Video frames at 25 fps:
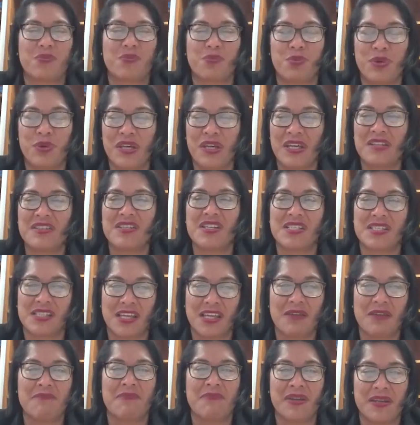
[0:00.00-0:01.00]
we're just
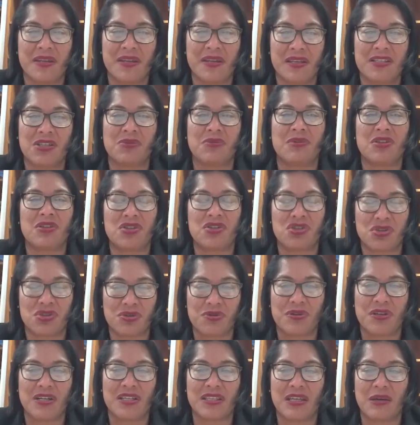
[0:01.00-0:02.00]
committed to
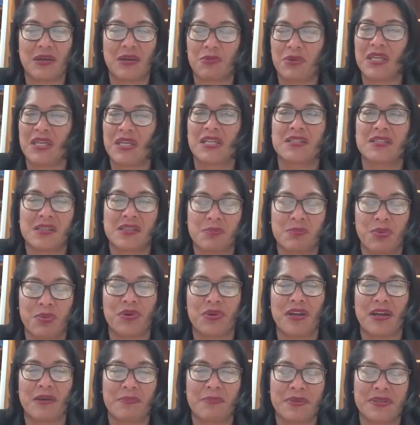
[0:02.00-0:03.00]
ensuring that we can support
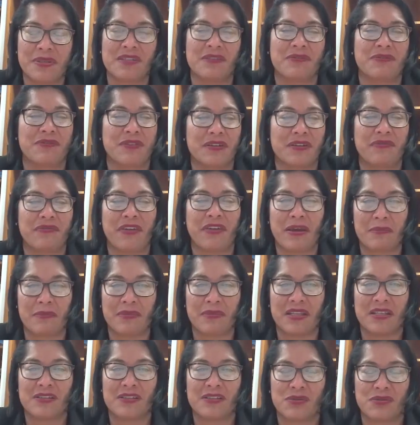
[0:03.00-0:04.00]
our Pacific
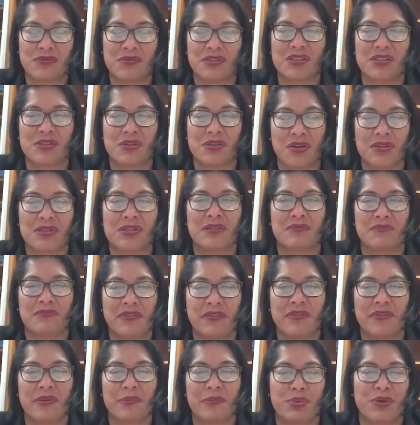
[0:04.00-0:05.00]
families through this cost of
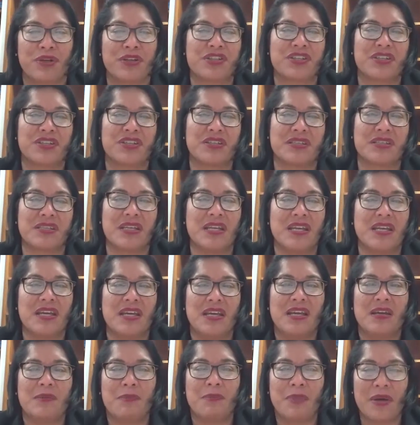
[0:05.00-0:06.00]
living pressures.
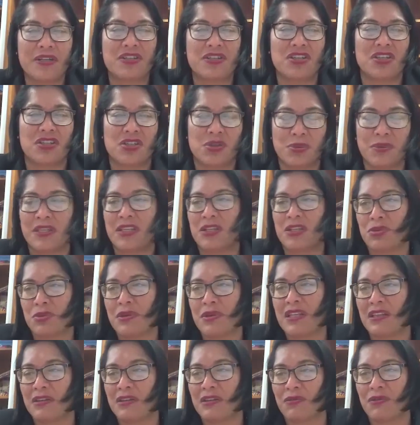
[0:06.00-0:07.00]
Budget
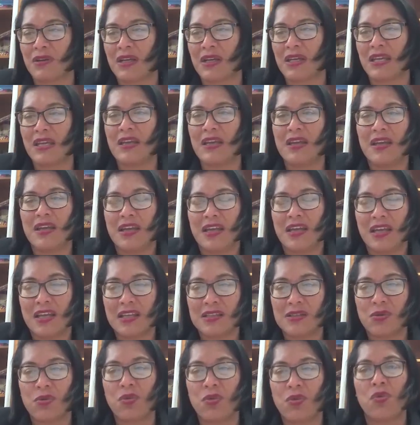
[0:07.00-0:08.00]
2023
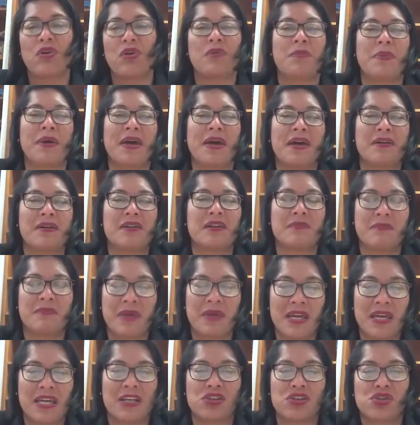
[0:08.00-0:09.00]
is all about
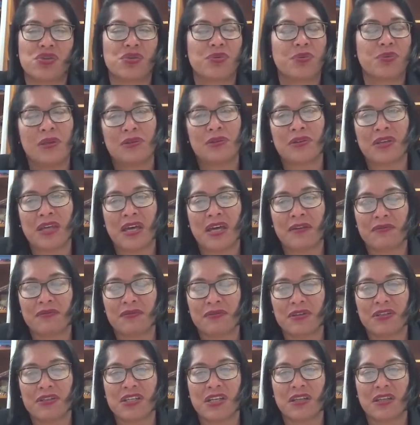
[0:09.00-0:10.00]
making sure we look after
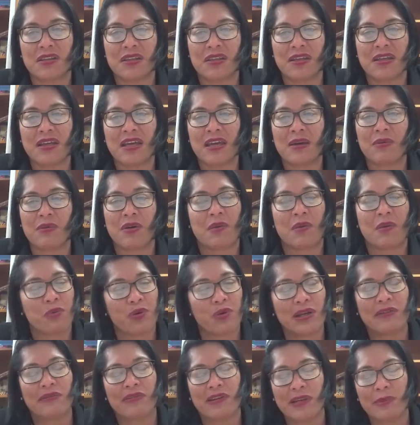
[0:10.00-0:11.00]
each other, and I'm
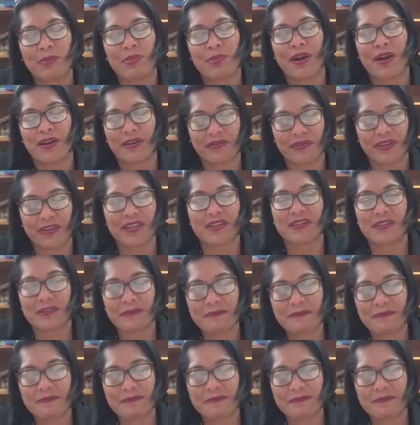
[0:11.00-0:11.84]
really, really proud of it.